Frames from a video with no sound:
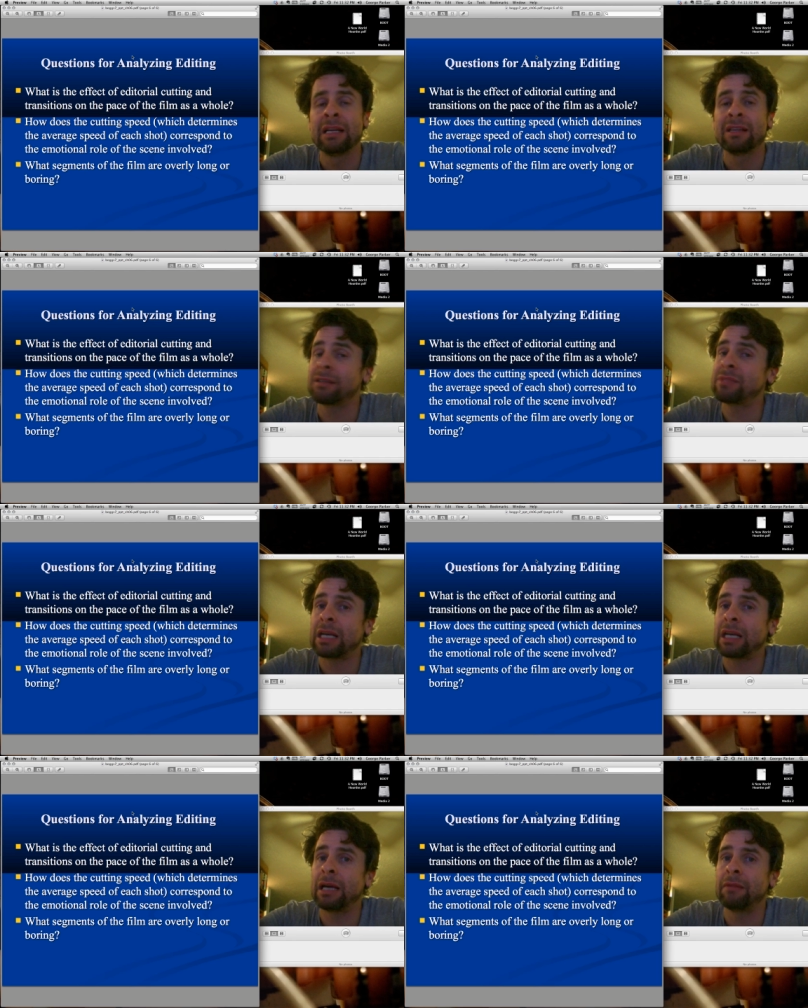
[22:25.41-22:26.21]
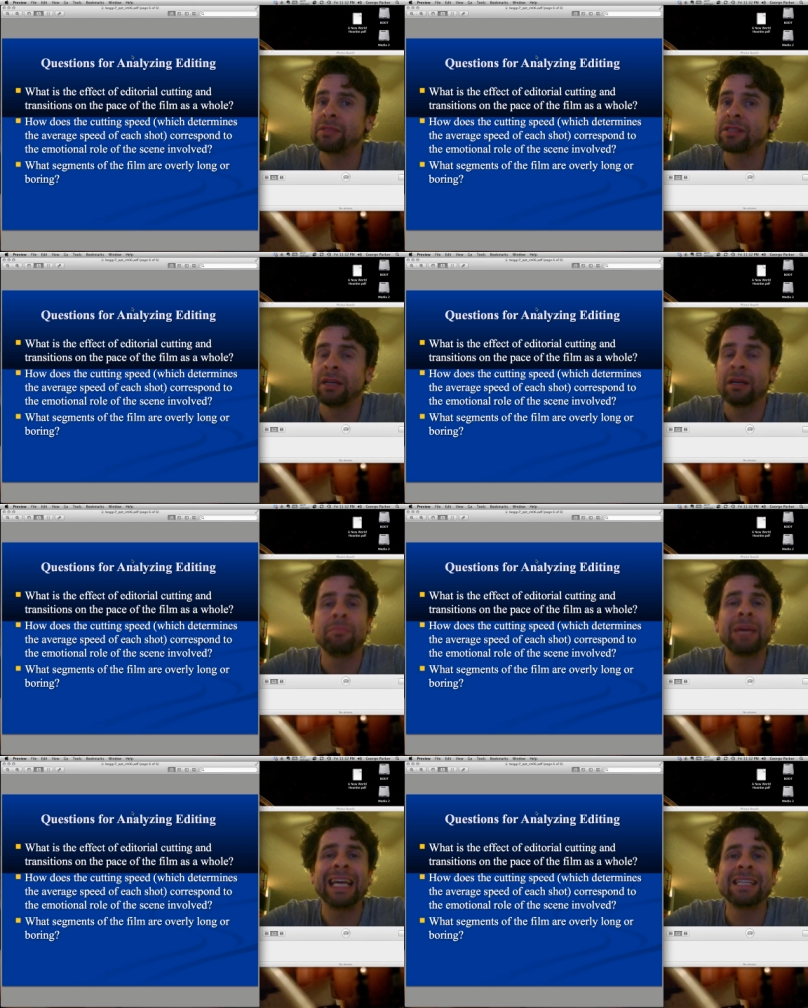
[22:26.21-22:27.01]
Sometimes
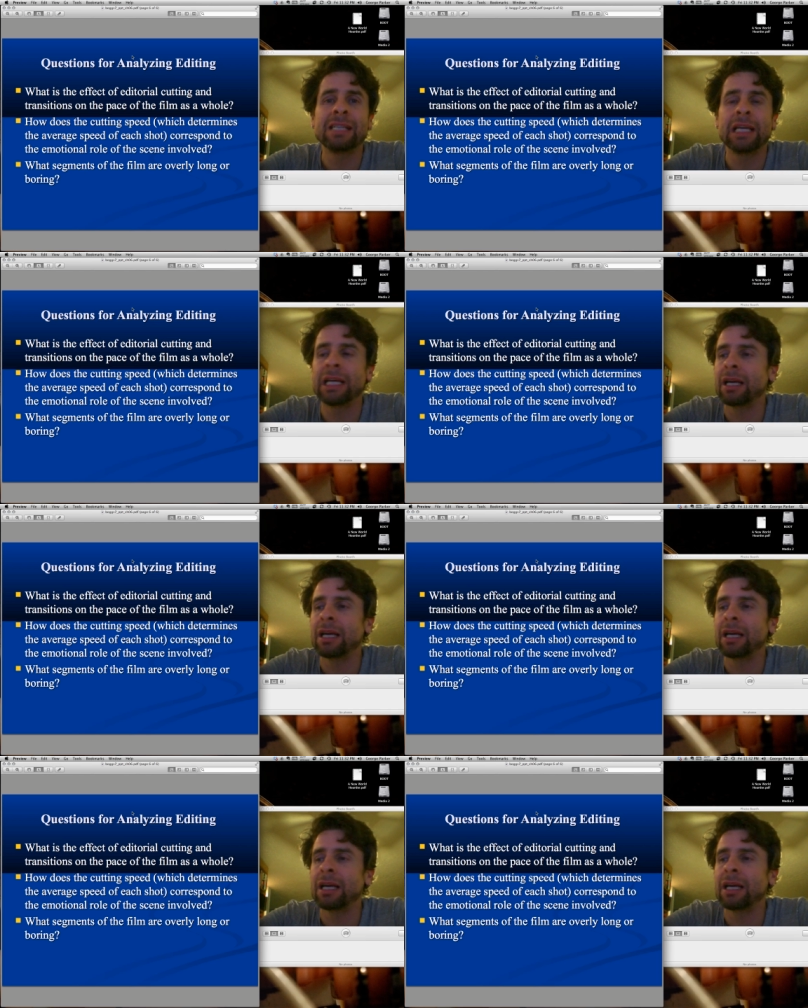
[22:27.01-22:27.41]
pacing,